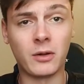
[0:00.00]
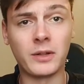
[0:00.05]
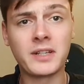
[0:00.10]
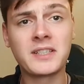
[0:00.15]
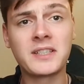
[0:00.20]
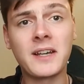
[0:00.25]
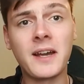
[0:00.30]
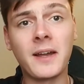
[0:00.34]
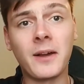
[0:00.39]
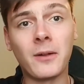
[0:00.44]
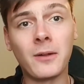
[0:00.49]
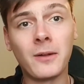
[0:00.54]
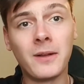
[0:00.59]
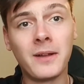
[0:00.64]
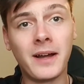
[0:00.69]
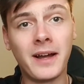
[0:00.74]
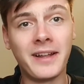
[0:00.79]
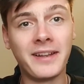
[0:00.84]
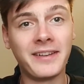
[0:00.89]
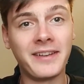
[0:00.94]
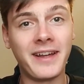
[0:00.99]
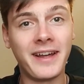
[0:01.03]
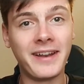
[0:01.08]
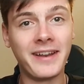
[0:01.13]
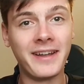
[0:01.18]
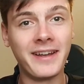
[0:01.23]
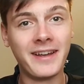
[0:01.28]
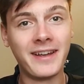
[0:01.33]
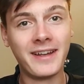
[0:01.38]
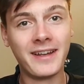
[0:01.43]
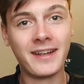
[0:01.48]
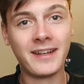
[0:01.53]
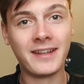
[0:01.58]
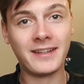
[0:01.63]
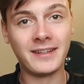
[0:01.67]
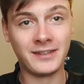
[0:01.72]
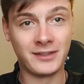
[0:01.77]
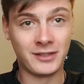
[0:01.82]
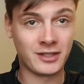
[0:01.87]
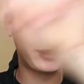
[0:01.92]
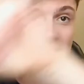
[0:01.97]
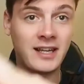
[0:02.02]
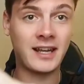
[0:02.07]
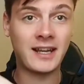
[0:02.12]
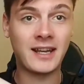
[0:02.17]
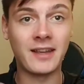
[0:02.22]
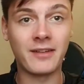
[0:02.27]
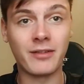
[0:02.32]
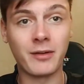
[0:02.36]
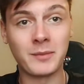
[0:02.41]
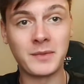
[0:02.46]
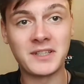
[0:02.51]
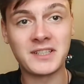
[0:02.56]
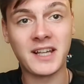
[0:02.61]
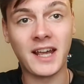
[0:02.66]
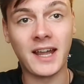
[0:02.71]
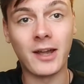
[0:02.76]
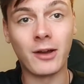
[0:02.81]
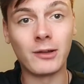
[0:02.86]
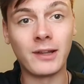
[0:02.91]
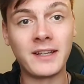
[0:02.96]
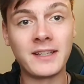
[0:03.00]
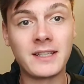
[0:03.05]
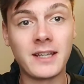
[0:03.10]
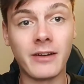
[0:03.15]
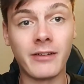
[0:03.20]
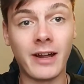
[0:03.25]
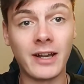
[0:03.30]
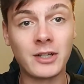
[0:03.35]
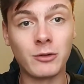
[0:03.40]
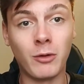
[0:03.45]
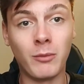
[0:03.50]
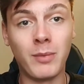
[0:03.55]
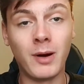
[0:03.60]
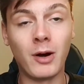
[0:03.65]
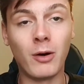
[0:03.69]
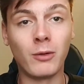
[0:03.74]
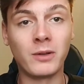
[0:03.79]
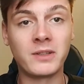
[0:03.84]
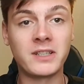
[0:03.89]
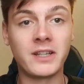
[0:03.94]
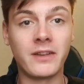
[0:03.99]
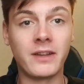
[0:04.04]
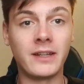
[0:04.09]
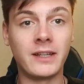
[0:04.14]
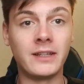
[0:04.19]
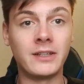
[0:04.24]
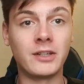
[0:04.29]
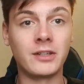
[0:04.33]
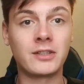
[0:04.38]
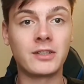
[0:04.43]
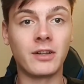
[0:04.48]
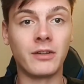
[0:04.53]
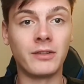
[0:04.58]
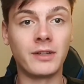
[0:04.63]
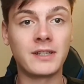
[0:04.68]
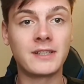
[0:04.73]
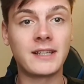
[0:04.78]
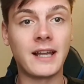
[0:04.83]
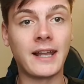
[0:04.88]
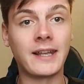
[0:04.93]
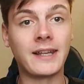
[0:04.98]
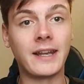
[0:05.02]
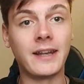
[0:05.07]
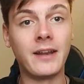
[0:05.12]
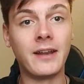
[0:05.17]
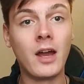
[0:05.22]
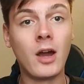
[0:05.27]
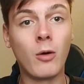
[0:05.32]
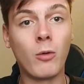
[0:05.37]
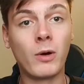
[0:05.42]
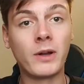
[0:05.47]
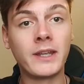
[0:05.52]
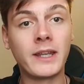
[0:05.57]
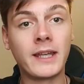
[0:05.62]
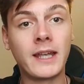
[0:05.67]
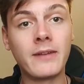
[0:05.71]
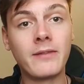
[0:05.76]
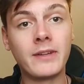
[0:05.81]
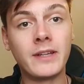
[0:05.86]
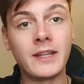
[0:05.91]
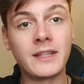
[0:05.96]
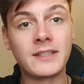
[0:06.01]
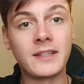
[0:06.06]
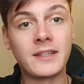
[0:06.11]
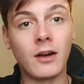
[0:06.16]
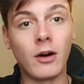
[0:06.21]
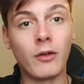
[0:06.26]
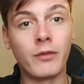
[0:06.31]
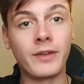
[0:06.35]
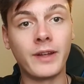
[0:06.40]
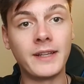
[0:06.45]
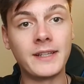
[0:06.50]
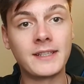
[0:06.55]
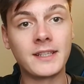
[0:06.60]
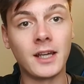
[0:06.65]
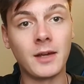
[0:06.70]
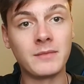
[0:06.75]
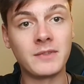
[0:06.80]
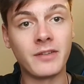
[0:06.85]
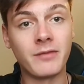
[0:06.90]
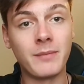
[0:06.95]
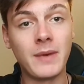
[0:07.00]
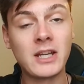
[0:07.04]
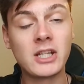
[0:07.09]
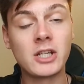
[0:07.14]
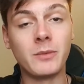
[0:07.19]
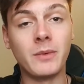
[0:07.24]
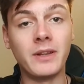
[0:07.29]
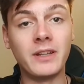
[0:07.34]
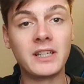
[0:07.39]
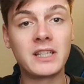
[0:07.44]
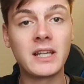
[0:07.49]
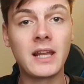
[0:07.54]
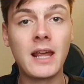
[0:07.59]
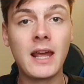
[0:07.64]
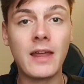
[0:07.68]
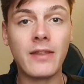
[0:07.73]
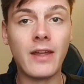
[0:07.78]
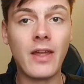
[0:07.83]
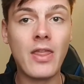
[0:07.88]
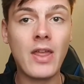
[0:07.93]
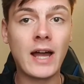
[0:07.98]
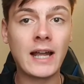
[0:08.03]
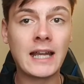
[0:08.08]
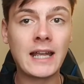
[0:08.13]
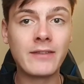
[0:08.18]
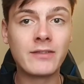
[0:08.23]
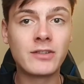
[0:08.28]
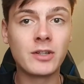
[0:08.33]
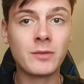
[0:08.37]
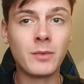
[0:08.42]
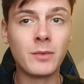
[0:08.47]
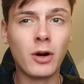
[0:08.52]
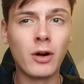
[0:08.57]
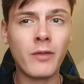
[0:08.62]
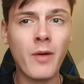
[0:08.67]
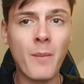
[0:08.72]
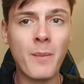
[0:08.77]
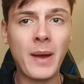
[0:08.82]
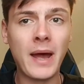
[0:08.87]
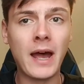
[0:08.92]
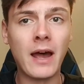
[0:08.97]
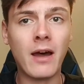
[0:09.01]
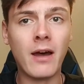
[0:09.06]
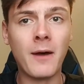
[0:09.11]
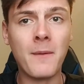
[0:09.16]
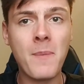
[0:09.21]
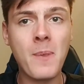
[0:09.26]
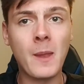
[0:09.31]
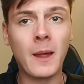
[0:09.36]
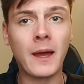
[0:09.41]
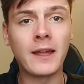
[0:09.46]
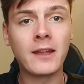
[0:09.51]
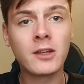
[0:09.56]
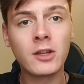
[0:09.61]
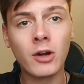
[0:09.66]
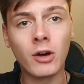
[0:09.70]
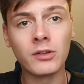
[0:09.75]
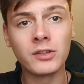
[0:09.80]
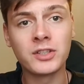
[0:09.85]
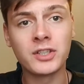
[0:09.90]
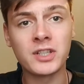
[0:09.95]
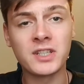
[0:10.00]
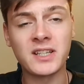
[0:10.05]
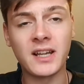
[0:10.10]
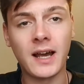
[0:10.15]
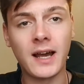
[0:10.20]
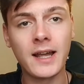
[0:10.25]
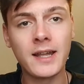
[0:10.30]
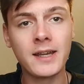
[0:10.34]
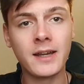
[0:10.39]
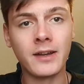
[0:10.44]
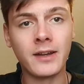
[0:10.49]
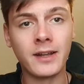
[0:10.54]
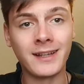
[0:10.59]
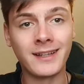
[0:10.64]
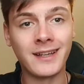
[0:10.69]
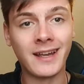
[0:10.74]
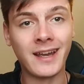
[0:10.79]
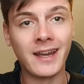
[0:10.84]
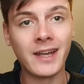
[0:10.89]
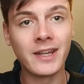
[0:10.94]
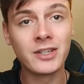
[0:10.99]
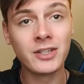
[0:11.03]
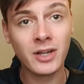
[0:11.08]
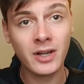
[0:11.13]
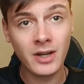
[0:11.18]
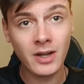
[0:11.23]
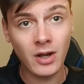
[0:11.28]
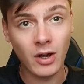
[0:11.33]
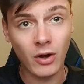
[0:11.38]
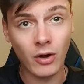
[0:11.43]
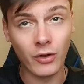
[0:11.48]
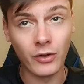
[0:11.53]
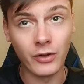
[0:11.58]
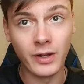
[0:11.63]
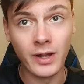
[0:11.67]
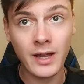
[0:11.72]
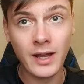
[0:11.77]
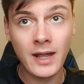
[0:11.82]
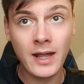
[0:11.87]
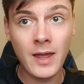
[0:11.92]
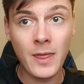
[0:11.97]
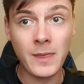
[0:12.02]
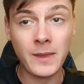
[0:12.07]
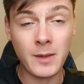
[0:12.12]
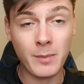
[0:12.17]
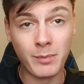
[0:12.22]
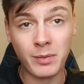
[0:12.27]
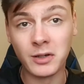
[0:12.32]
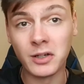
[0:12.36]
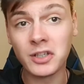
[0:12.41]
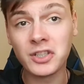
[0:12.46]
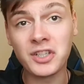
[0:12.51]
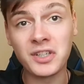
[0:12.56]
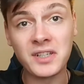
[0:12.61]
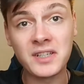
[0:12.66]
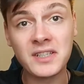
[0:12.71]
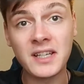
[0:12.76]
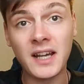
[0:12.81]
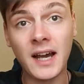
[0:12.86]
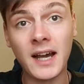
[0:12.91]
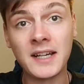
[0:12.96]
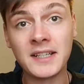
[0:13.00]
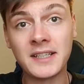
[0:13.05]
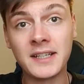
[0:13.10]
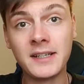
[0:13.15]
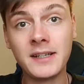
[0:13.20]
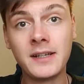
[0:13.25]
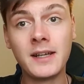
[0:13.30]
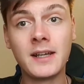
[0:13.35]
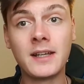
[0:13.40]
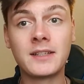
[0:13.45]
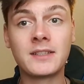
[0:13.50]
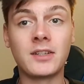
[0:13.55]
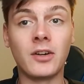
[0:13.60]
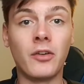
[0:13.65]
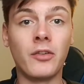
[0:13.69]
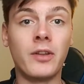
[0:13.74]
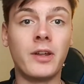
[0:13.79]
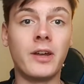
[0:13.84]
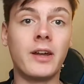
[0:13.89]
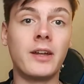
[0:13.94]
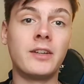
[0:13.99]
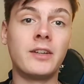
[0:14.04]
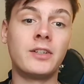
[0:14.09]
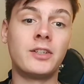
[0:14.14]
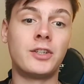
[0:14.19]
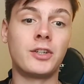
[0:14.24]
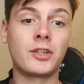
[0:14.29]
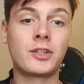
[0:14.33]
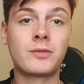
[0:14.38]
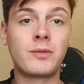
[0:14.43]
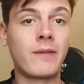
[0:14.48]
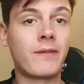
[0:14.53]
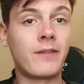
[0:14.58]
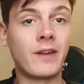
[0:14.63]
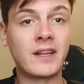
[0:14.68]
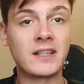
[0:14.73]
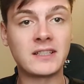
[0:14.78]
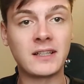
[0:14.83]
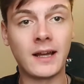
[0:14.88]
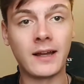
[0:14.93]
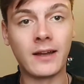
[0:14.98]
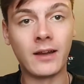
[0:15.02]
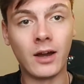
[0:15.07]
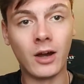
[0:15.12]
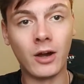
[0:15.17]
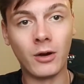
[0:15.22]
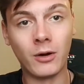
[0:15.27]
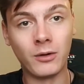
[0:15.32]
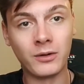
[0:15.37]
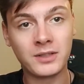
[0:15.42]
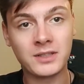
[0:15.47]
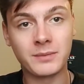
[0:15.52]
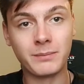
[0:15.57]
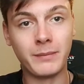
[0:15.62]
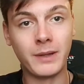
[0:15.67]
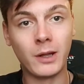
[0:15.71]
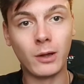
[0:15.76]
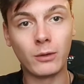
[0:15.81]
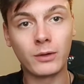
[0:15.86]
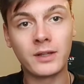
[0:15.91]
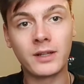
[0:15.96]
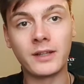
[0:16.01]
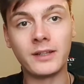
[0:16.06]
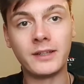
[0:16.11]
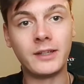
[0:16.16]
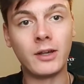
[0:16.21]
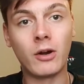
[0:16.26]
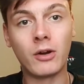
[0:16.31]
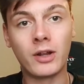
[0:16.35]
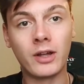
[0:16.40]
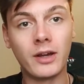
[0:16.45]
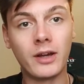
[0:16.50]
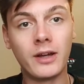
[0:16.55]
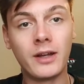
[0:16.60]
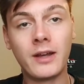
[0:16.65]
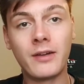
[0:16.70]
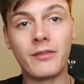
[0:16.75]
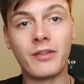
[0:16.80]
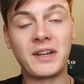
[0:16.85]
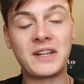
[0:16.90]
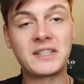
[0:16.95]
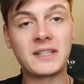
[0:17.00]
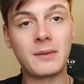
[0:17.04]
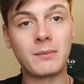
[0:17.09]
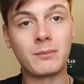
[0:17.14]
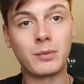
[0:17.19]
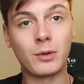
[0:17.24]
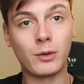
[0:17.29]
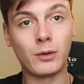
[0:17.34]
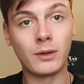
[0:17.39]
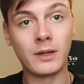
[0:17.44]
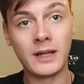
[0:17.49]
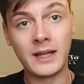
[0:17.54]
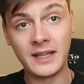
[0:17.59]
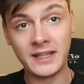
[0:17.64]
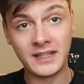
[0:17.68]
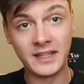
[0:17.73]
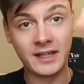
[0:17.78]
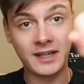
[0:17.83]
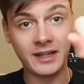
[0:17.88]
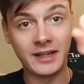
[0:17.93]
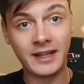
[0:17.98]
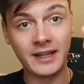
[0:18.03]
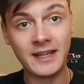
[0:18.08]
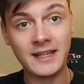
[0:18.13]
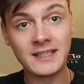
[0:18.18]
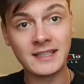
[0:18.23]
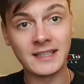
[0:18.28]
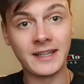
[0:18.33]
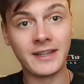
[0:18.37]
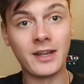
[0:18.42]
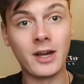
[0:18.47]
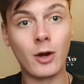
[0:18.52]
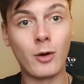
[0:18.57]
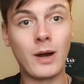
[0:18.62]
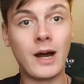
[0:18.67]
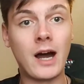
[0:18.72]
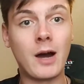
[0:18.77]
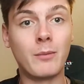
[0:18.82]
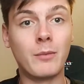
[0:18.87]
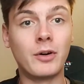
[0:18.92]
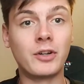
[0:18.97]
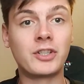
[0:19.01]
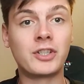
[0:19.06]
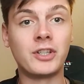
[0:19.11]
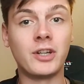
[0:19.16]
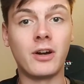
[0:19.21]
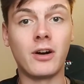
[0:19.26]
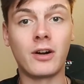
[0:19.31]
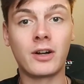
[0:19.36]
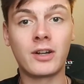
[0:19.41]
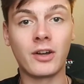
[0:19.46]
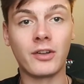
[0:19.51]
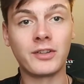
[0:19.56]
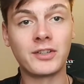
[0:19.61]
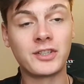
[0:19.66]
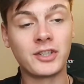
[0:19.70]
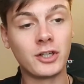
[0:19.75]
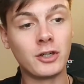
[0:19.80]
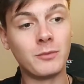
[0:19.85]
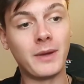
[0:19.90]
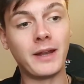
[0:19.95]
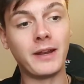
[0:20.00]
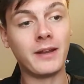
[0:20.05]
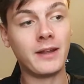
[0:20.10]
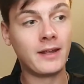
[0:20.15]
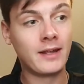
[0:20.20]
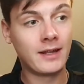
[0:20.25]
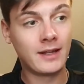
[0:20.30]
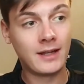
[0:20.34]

scale, and then just take it from your scale into your actual bowl so that you're just understanding what you're giving yourself in terms of measurements. Then that gives you more of a better conscious eye and a gauge on your portion sizing, so that just with things like oats, milk, yogurt, for example, you can easily know how much you're consuming.